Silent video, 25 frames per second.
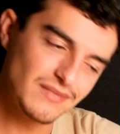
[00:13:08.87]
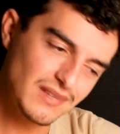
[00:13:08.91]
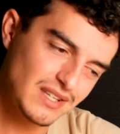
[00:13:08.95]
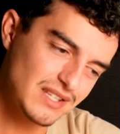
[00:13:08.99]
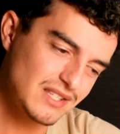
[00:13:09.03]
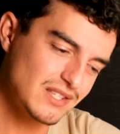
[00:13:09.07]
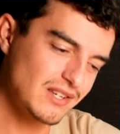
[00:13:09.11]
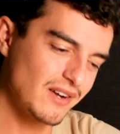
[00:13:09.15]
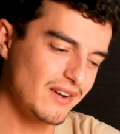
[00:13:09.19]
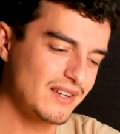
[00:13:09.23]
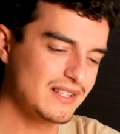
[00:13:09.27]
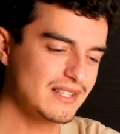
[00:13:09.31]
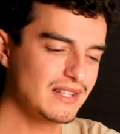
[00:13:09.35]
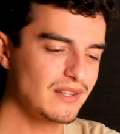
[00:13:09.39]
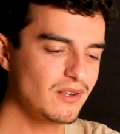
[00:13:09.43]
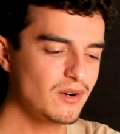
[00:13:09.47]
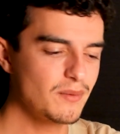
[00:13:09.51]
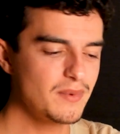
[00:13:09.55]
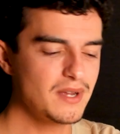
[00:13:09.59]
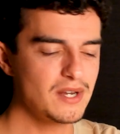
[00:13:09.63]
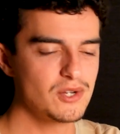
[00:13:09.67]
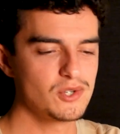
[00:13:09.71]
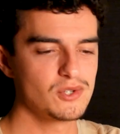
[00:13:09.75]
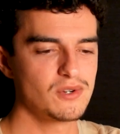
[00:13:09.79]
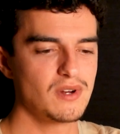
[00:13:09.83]
So it's a little
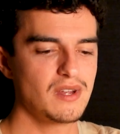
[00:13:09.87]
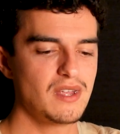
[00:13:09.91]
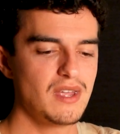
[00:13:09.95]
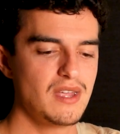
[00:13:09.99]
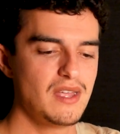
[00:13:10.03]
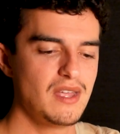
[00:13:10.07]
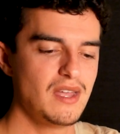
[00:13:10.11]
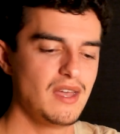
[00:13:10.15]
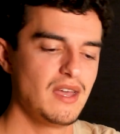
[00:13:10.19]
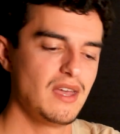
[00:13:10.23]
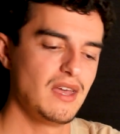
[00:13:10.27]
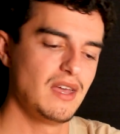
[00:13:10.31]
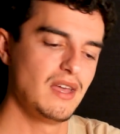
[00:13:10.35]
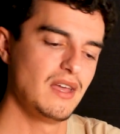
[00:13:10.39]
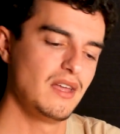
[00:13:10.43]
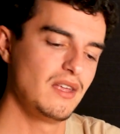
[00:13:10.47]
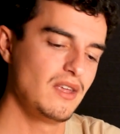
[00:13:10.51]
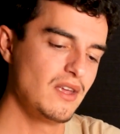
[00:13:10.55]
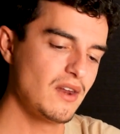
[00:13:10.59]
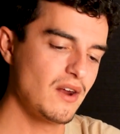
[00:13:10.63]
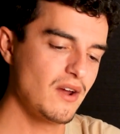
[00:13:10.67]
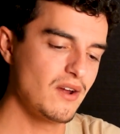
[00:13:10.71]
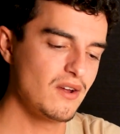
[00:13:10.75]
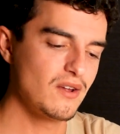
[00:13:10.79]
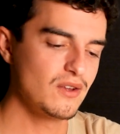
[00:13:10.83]
bit tricky.
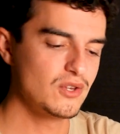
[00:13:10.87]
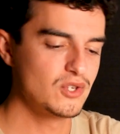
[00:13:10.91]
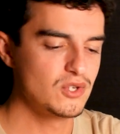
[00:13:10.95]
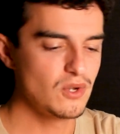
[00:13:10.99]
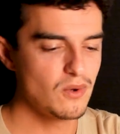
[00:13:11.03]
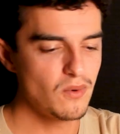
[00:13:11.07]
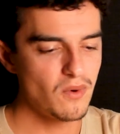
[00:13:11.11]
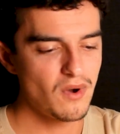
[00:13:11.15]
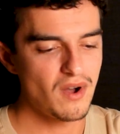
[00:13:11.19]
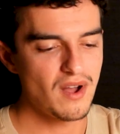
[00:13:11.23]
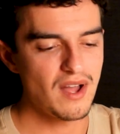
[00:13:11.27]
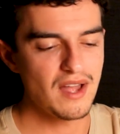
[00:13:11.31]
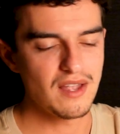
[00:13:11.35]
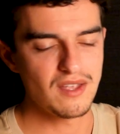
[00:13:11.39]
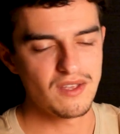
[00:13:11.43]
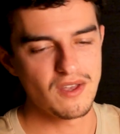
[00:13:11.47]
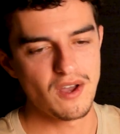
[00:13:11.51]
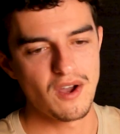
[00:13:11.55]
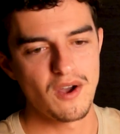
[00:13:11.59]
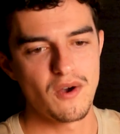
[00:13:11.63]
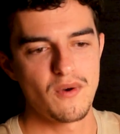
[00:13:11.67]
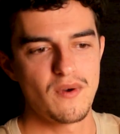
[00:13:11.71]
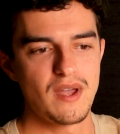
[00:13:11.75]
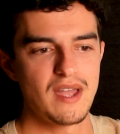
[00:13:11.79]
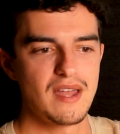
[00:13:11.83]
Do I
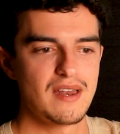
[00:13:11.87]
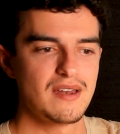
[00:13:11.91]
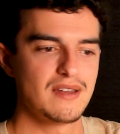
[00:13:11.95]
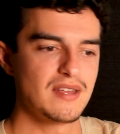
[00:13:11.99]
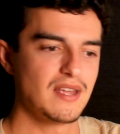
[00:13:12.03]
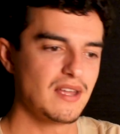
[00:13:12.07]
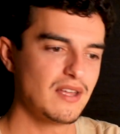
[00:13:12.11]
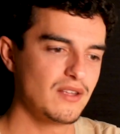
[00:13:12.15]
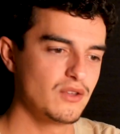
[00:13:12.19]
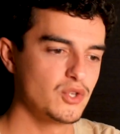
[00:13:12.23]
go and